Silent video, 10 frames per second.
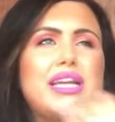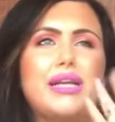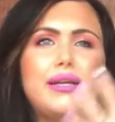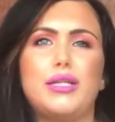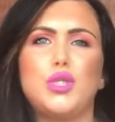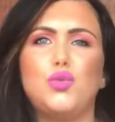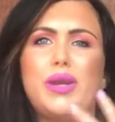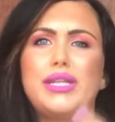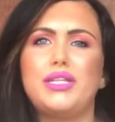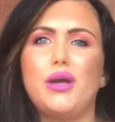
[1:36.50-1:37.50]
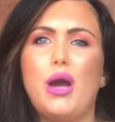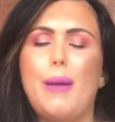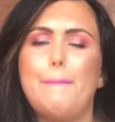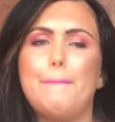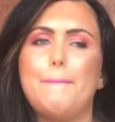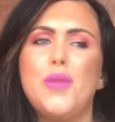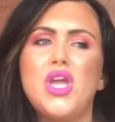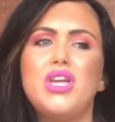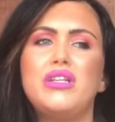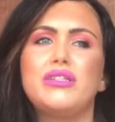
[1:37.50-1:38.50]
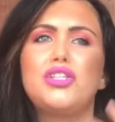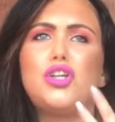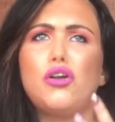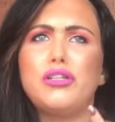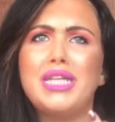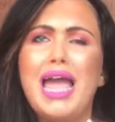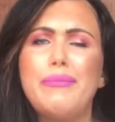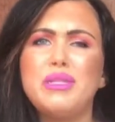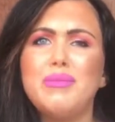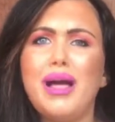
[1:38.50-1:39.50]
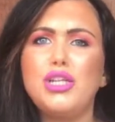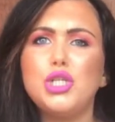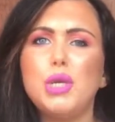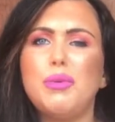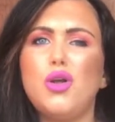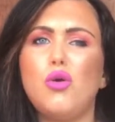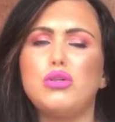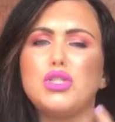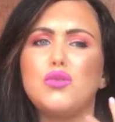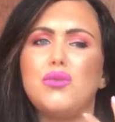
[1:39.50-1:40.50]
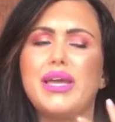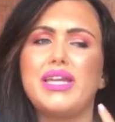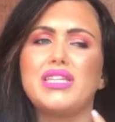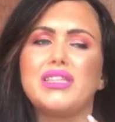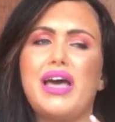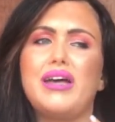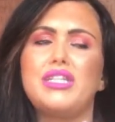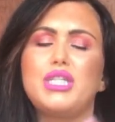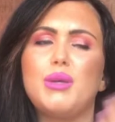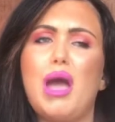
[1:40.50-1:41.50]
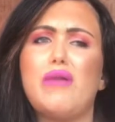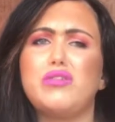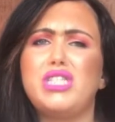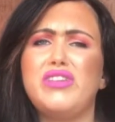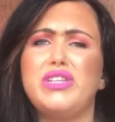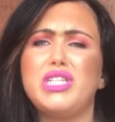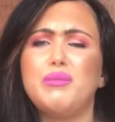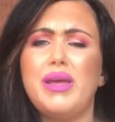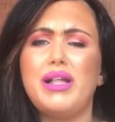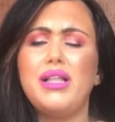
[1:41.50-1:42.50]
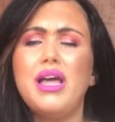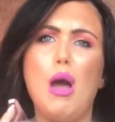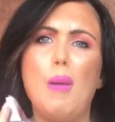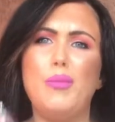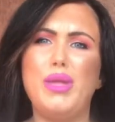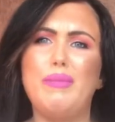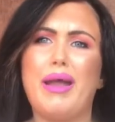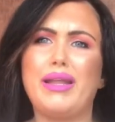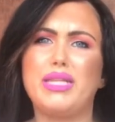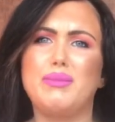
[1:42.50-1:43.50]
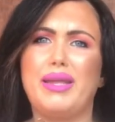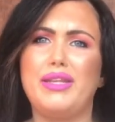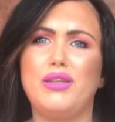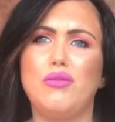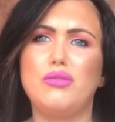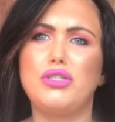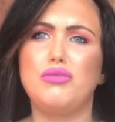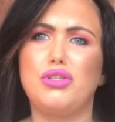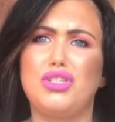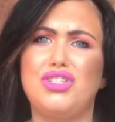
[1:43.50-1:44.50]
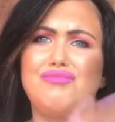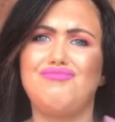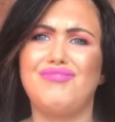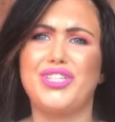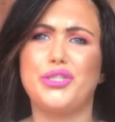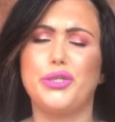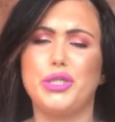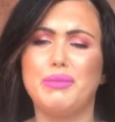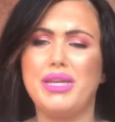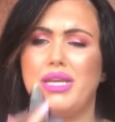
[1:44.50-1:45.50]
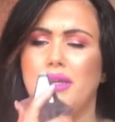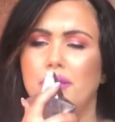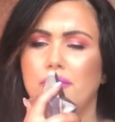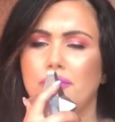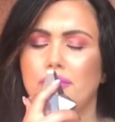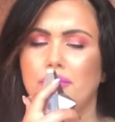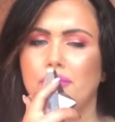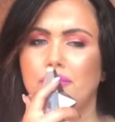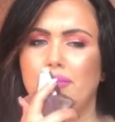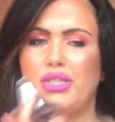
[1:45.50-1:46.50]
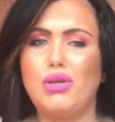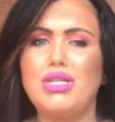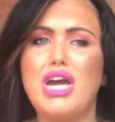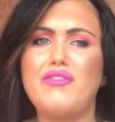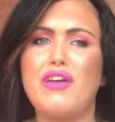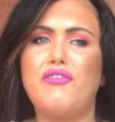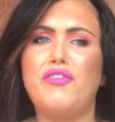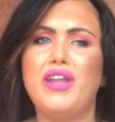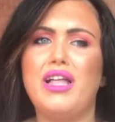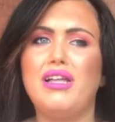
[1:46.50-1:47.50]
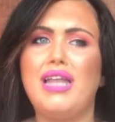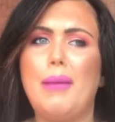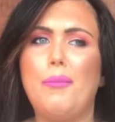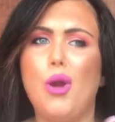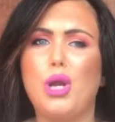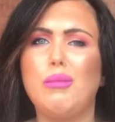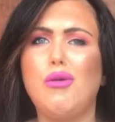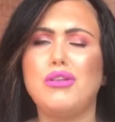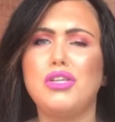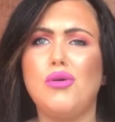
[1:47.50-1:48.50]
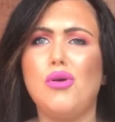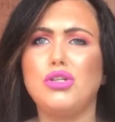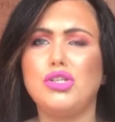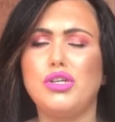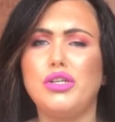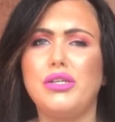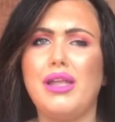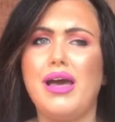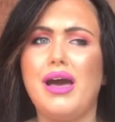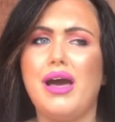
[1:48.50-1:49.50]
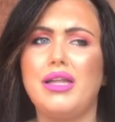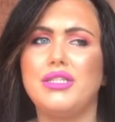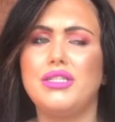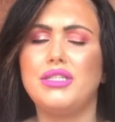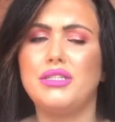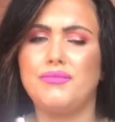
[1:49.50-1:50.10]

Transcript: like a sweet dessert type smell to it, but also like that aftershavey smell. I'm really bad at explaining notes, so just excuse me. But it does have that vanilla, that bergamot and all to it, and